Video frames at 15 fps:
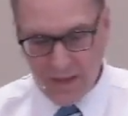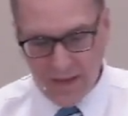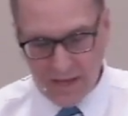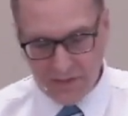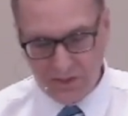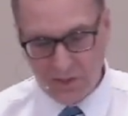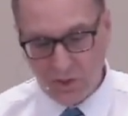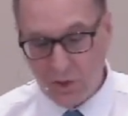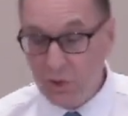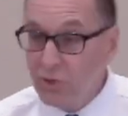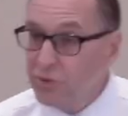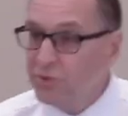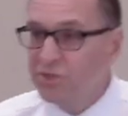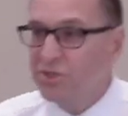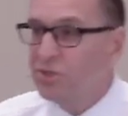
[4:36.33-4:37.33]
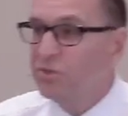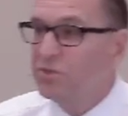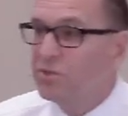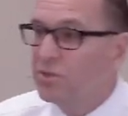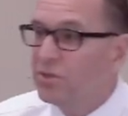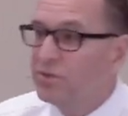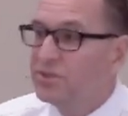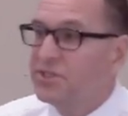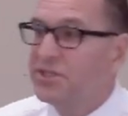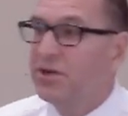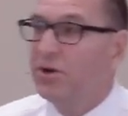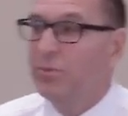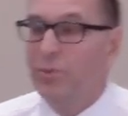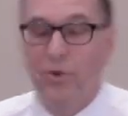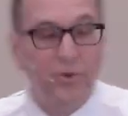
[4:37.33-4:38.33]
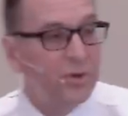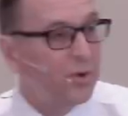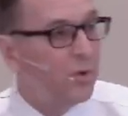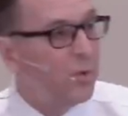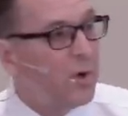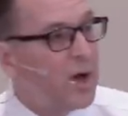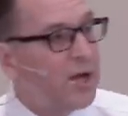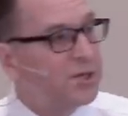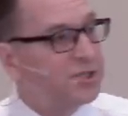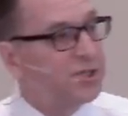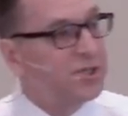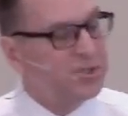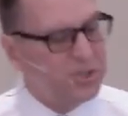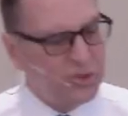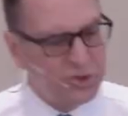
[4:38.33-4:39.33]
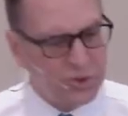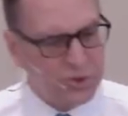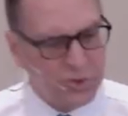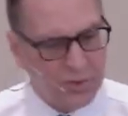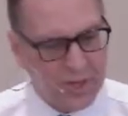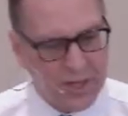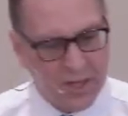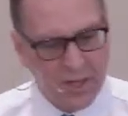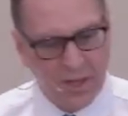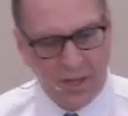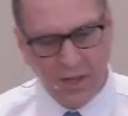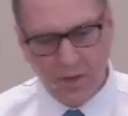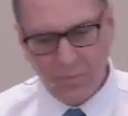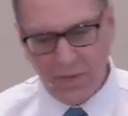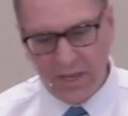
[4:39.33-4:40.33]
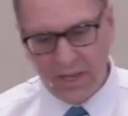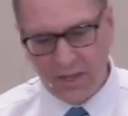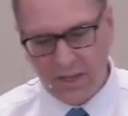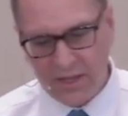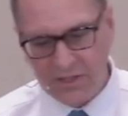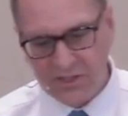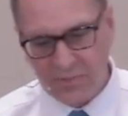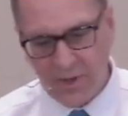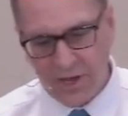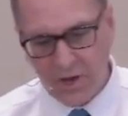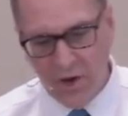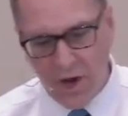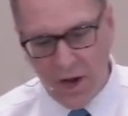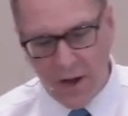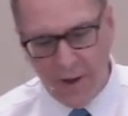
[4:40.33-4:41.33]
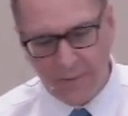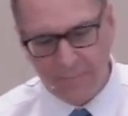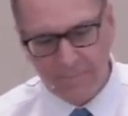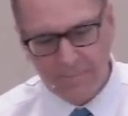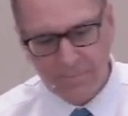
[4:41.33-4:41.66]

has an allusion to those ceremonial washings and truly being cleansed by God.